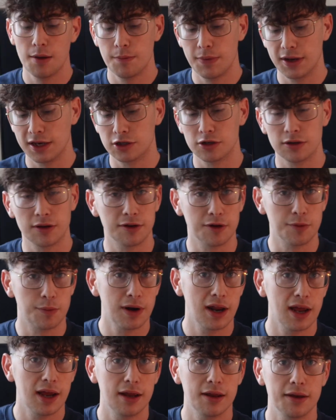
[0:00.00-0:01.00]
pictures of the
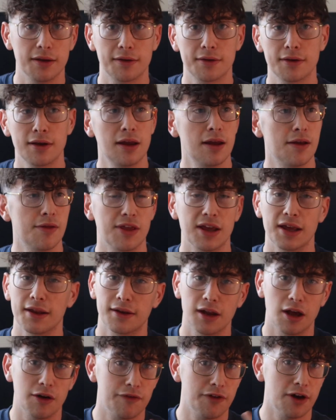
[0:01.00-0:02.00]
players, things
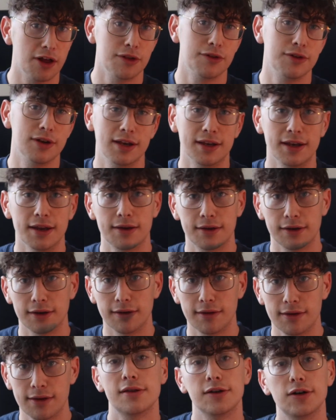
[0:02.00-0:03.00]
that are further in the
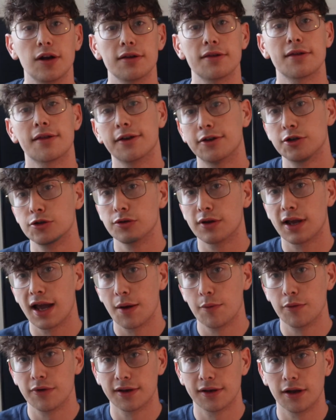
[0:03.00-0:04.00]
distance. So those are the 2
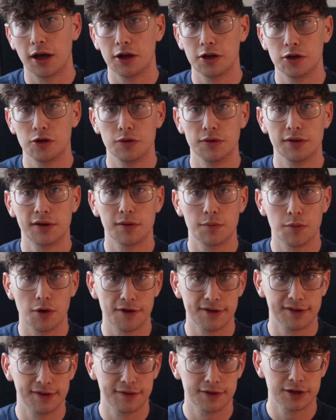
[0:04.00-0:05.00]
cameras that I use
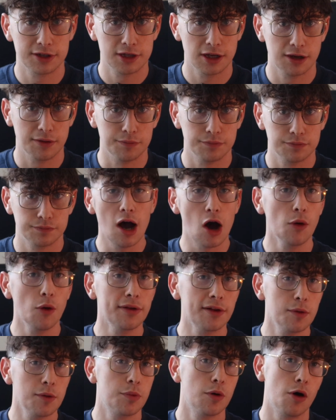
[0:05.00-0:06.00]
most of the time. I
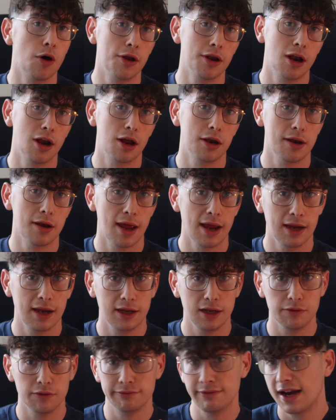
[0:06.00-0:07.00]
also bought online
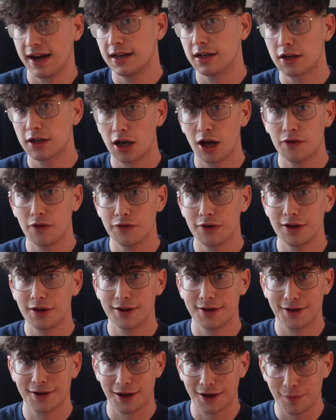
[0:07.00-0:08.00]
a rain cover.
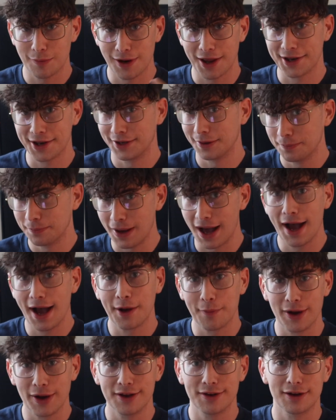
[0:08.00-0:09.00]
It's like a plastic
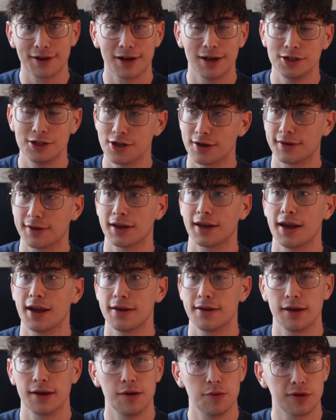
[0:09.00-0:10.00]
bag basically, just in
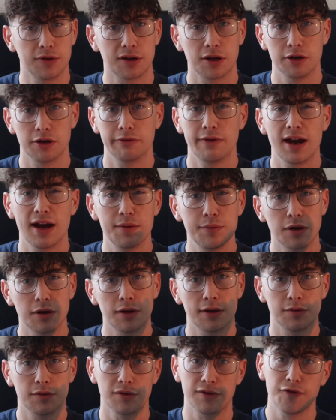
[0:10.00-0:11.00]
case it was going to rain,
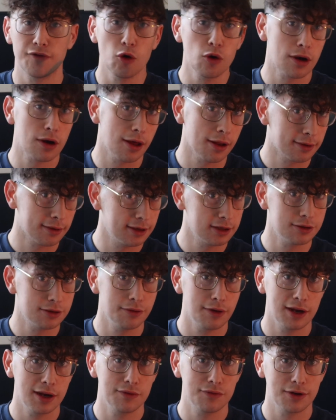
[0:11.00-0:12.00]
because it was forecasted to
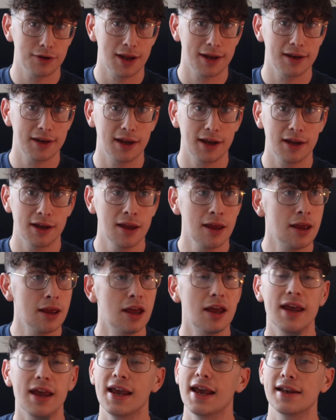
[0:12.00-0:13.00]
rain for that day.
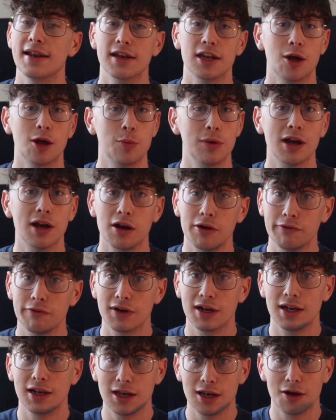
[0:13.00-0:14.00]
It ended up being a
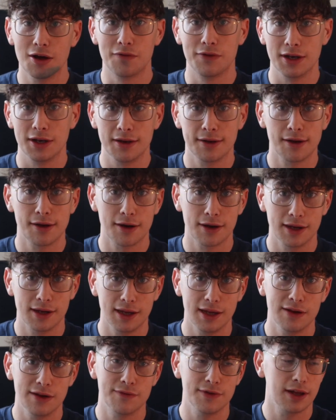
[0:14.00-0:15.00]
really lovely sunny
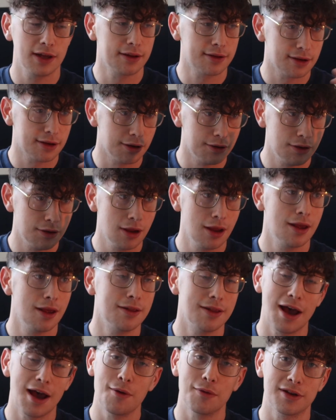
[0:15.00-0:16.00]
evening, so
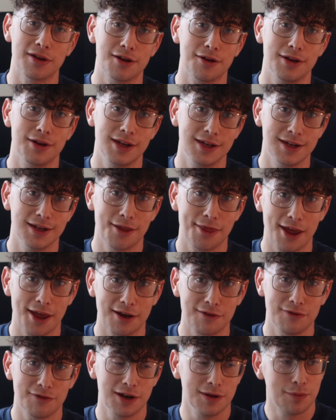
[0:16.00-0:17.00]
that was not needed,
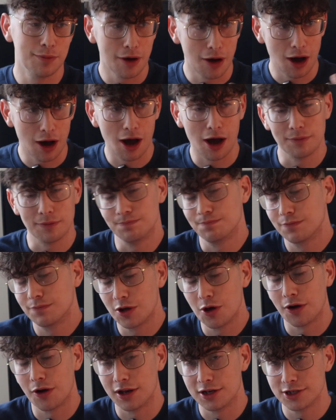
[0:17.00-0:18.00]
thankfully, but I
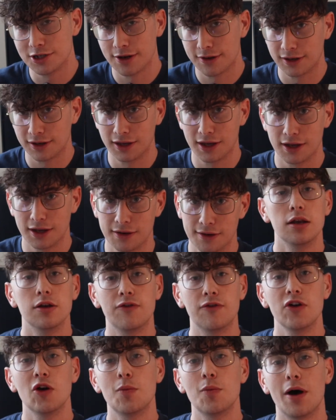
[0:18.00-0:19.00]
got it just in case. The
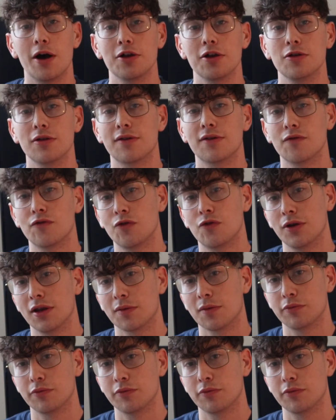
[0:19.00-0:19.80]
film I used for this